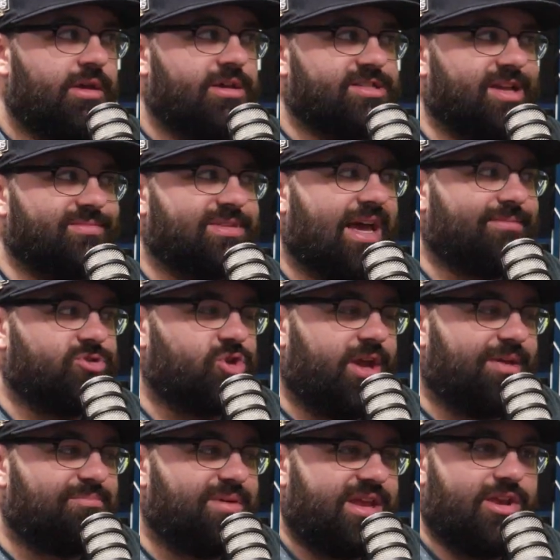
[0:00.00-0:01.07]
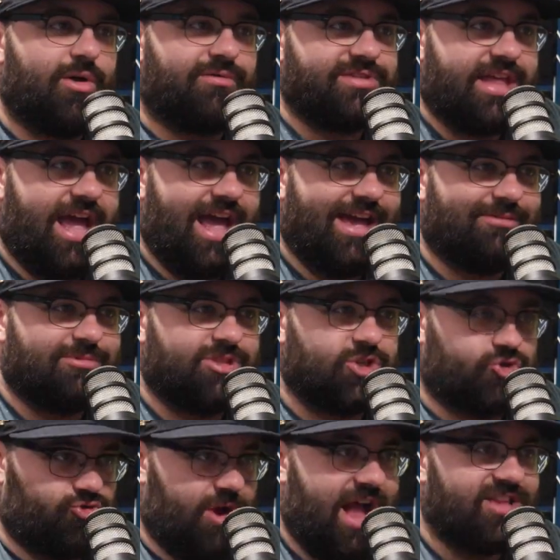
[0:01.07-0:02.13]
sometimes you get beaten over the head with the
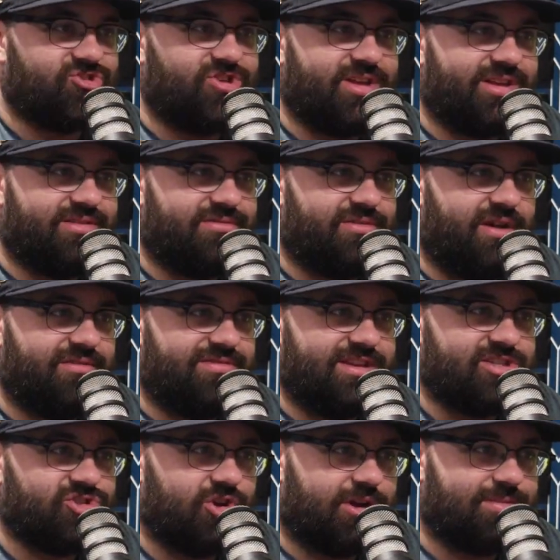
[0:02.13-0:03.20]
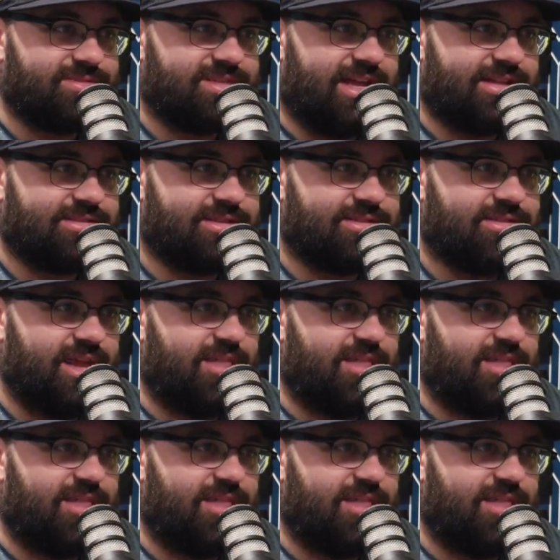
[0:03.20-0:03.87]
tragedy of these circumstances.